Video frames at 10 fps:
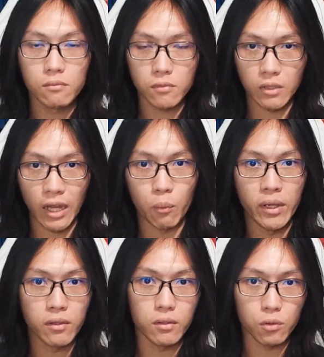like I
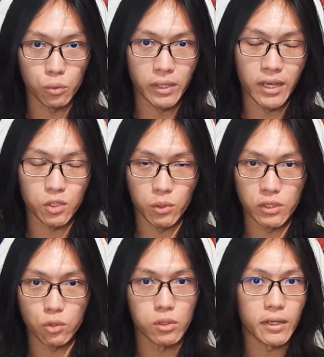went today as well
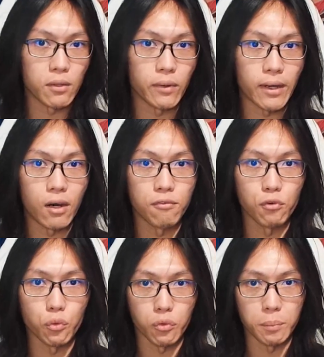just to take a look at how full
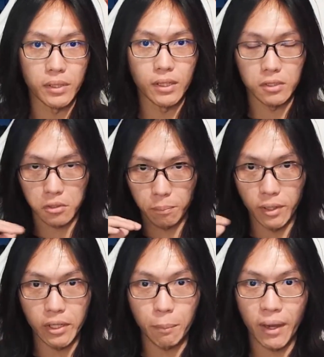it will be. It's
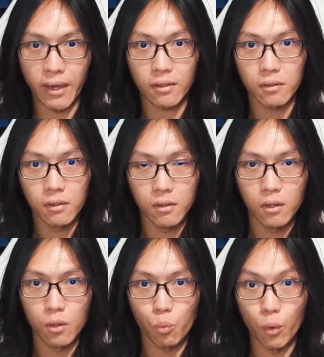completely packed
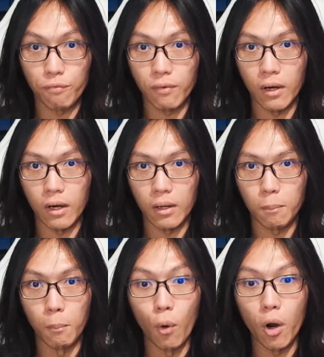with
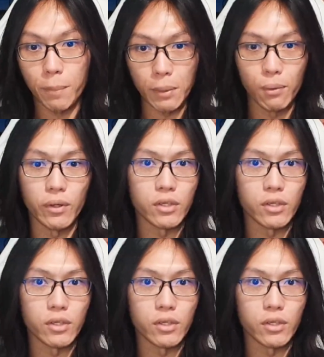more people than